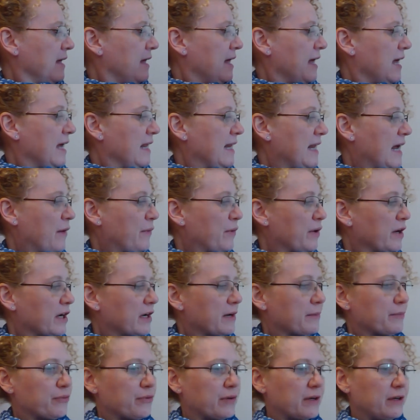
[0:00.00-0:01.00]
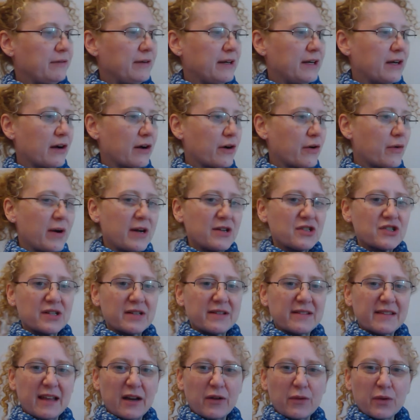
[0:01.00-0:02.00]
And now we're going to pre-read our questions
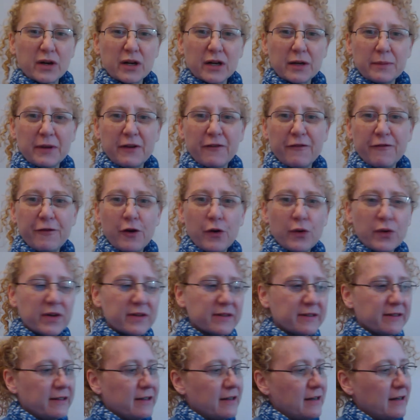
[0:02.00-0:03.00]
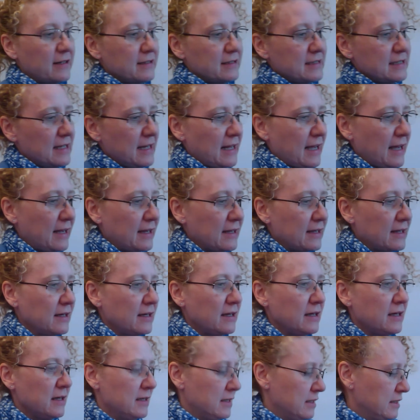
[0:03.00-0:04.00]
that we're going to be focusing on today.
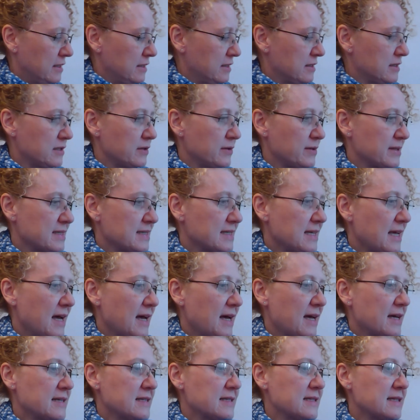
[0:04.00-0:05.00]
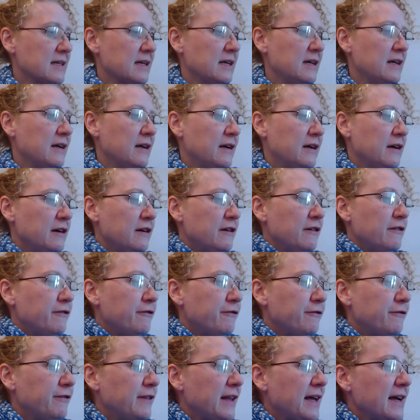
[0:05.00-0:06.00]
So it says,
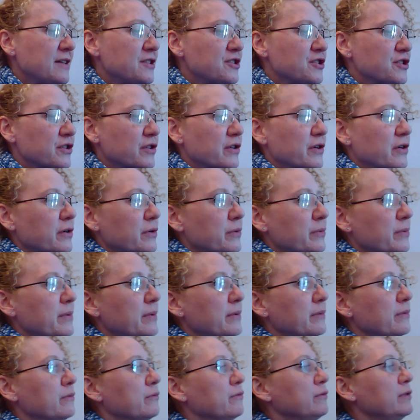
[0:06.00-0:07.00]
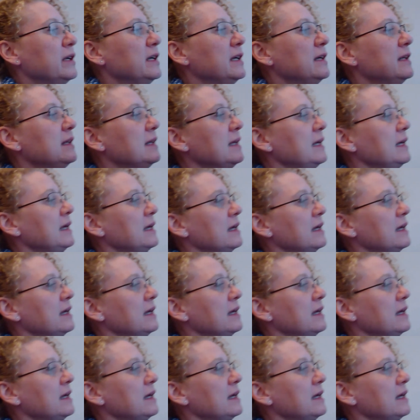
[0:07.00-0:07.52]
Fletcher really